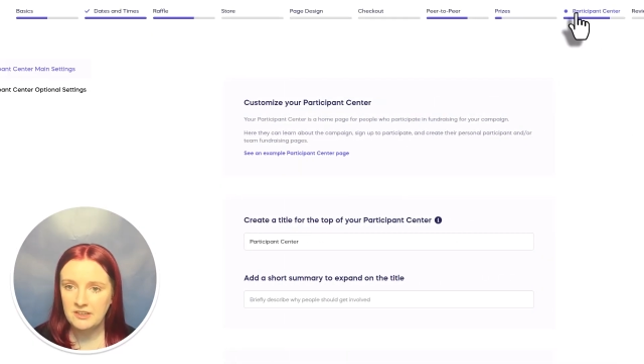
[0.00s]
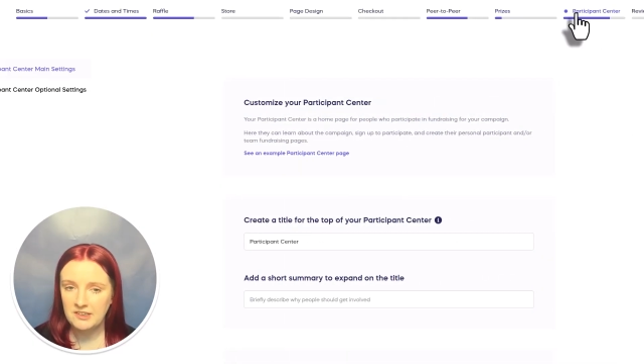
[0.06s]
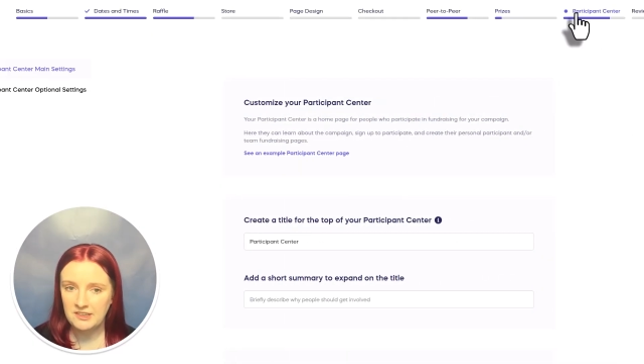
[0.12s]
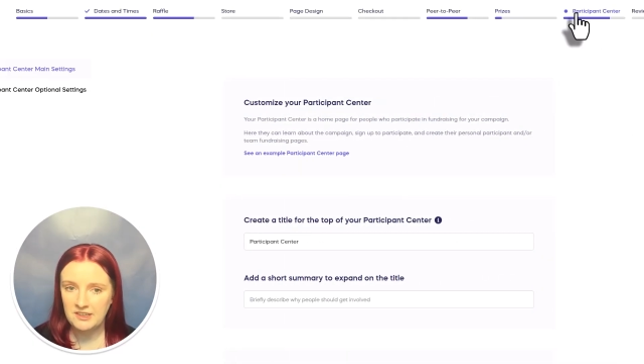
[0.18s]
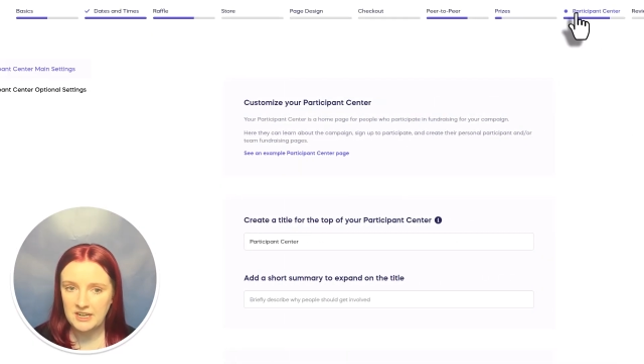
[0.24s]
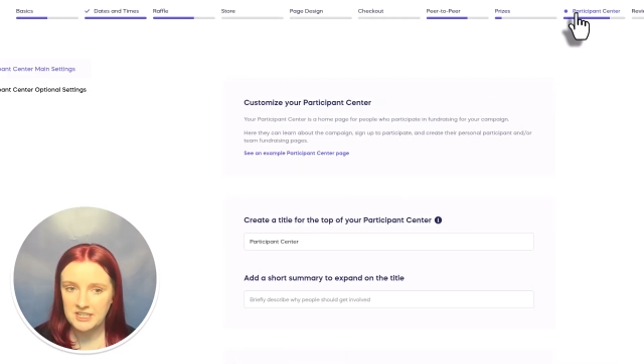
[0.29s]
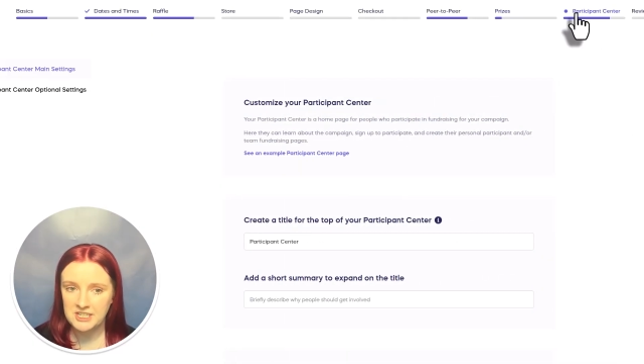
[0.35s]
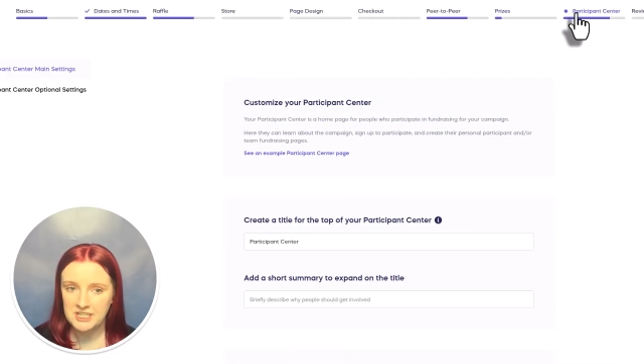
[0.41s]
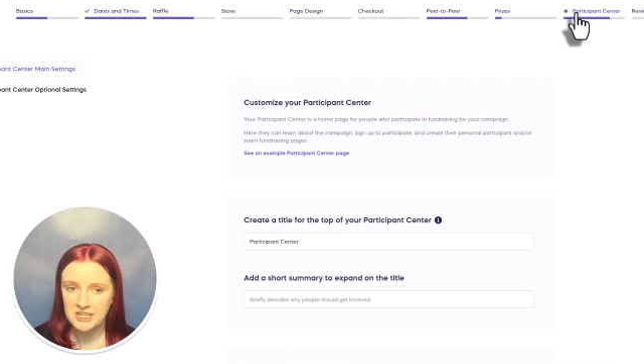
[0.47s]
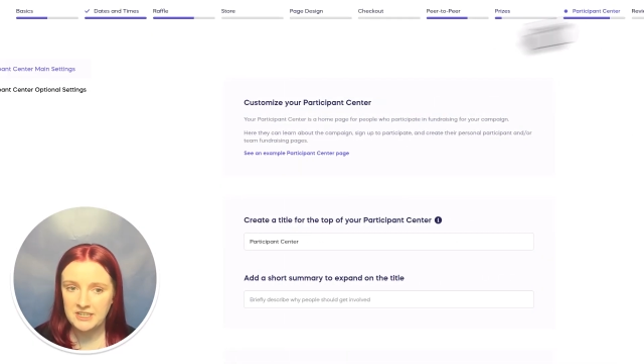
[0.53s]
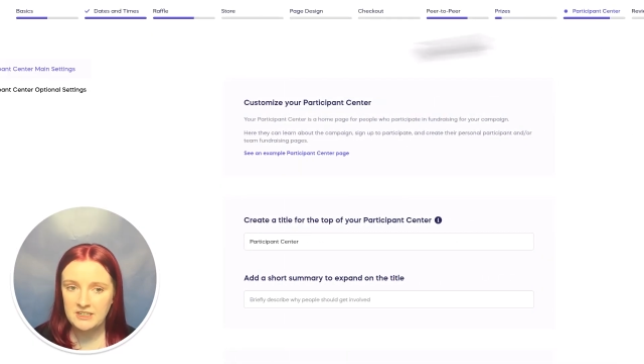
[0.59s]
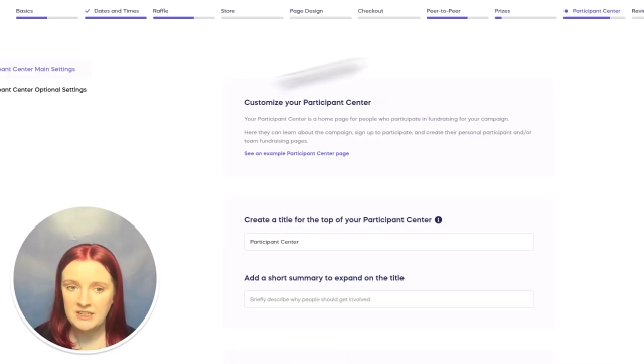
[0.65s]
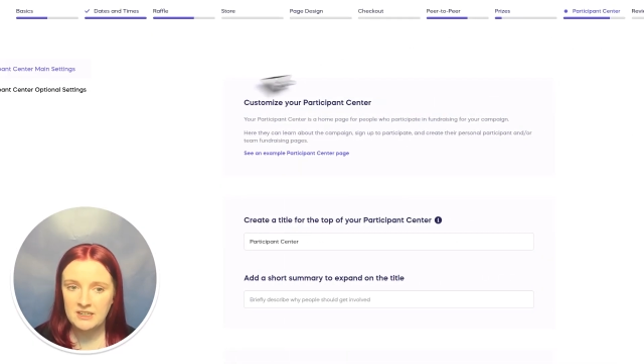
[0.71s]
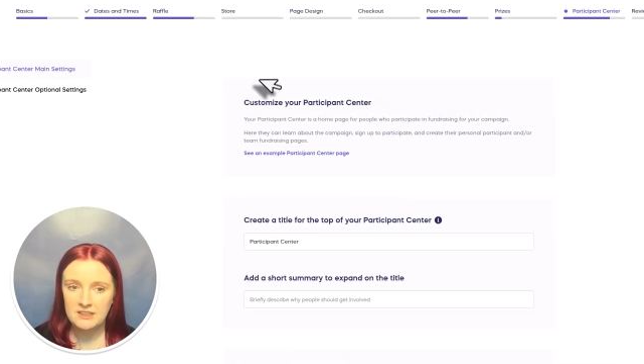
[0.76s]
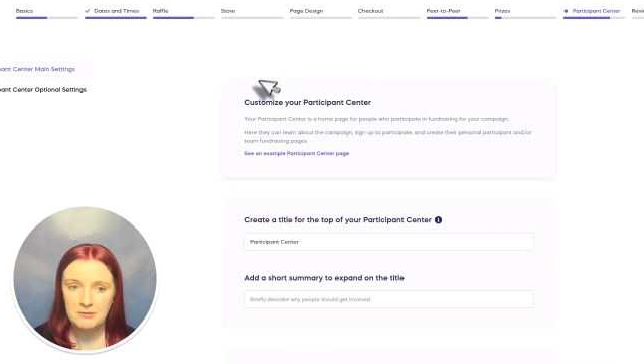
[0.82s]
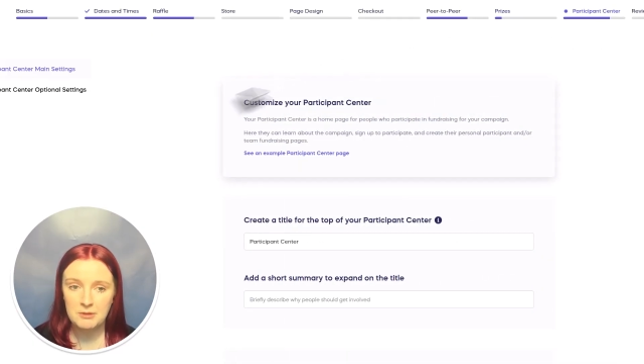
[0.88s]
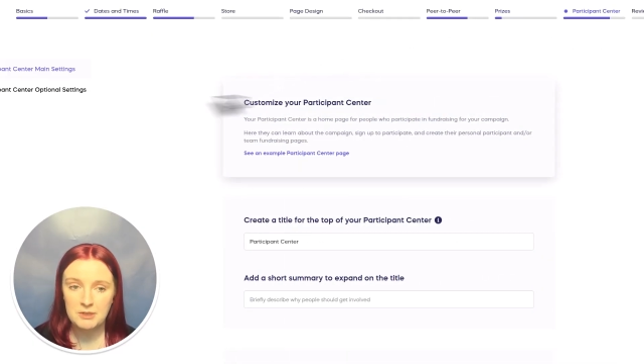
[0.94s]
section,
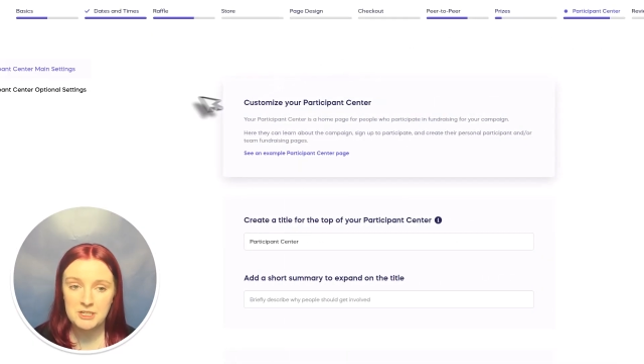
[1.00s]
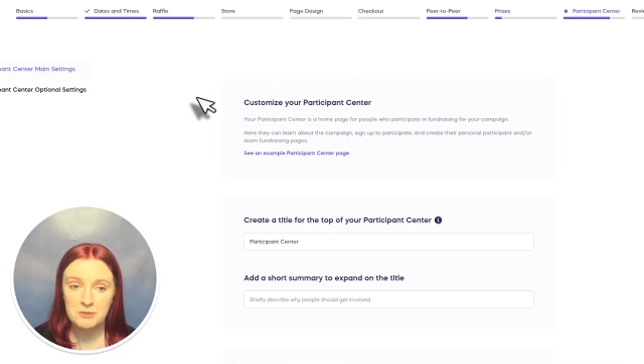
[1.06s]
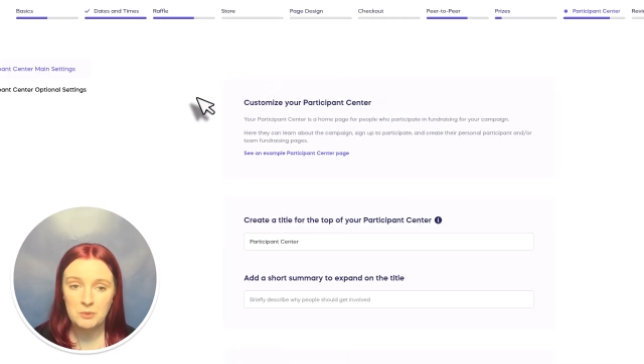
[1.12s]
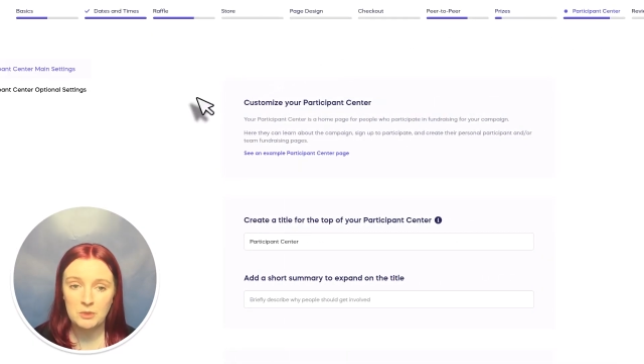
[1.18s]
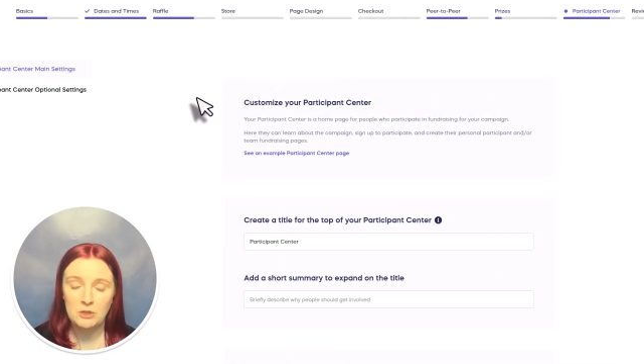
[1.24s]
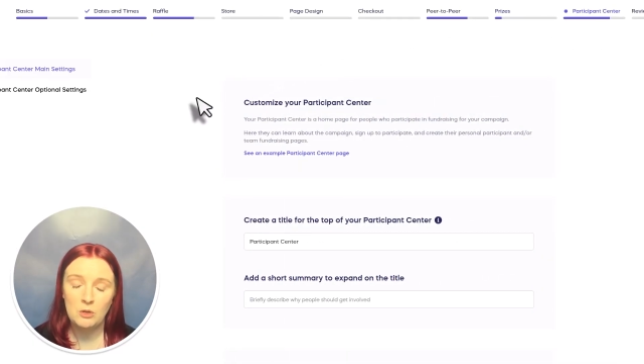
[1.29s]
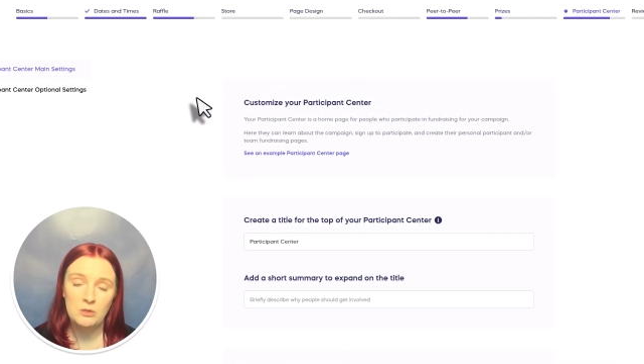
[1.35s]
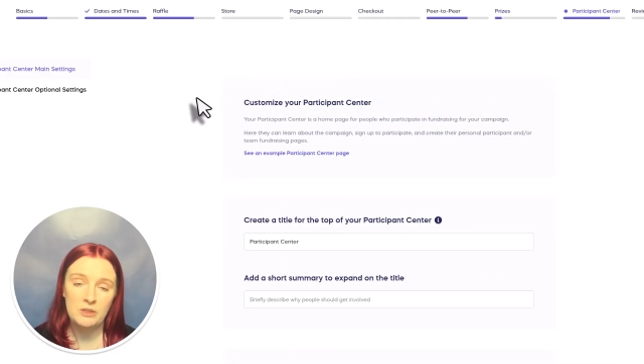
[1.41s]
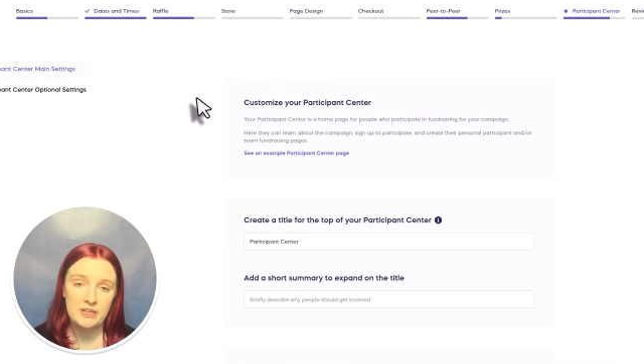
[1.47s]
which will only